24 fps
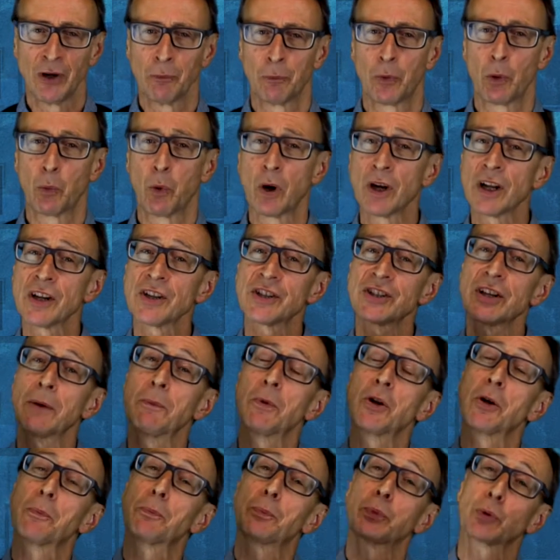But what are some
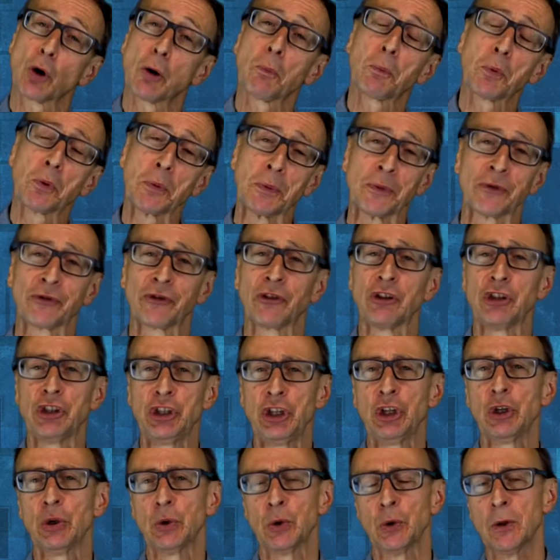of the problems for
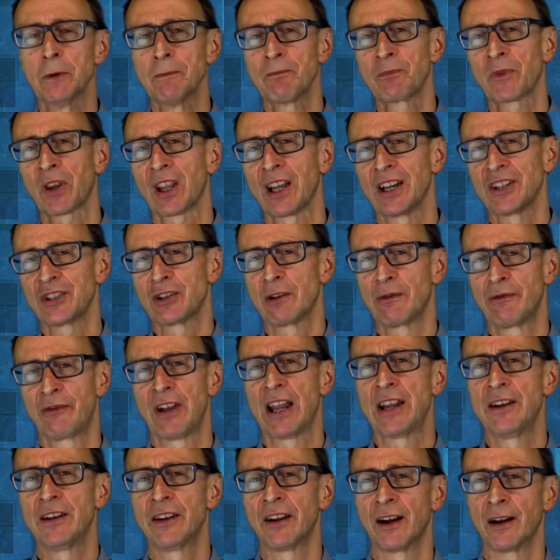you as a
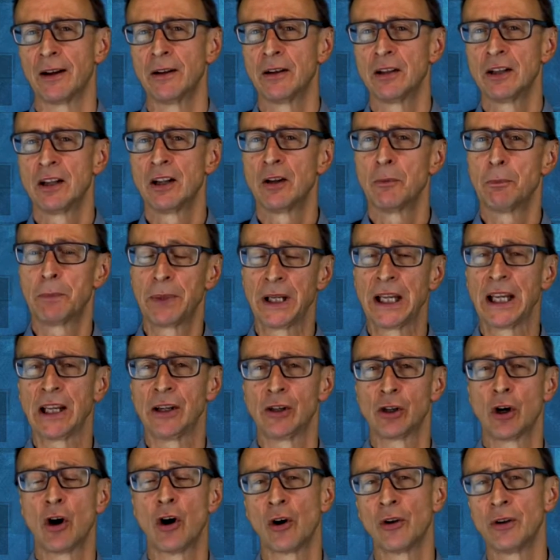vendor
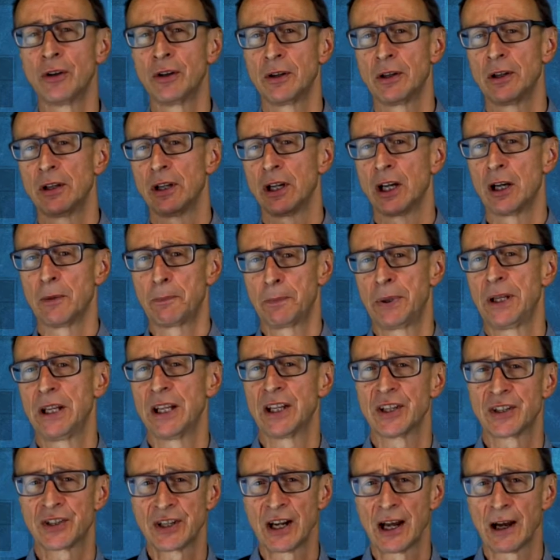being on a
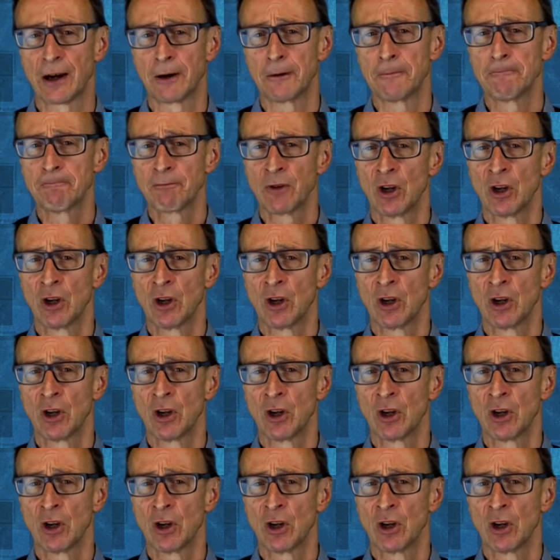PSL?